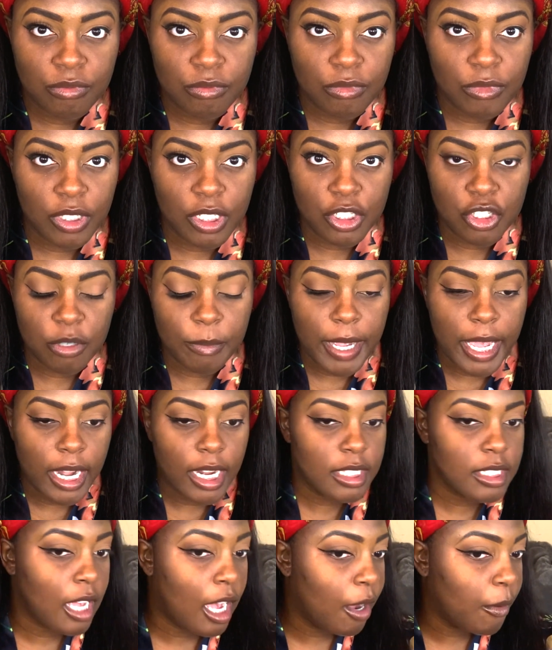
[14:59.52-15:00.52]
the
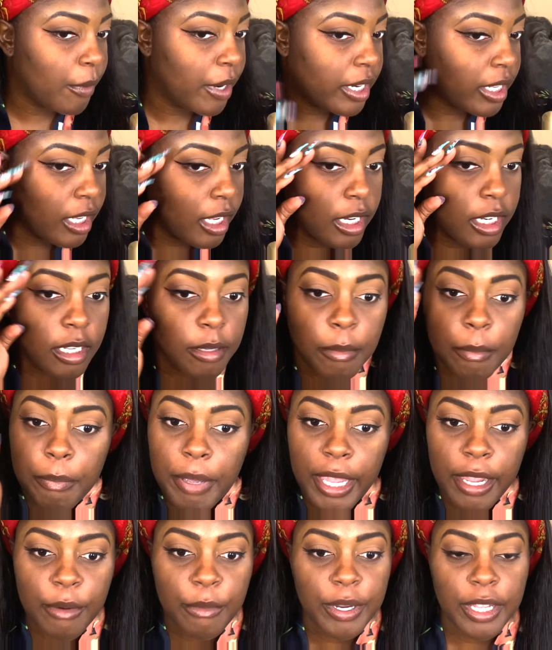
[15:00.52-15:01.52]
dramatics already, honey.
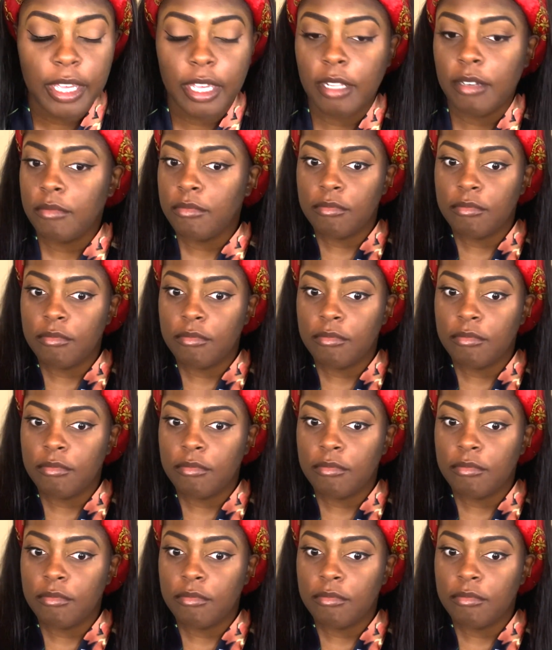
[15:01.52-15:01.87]
Period.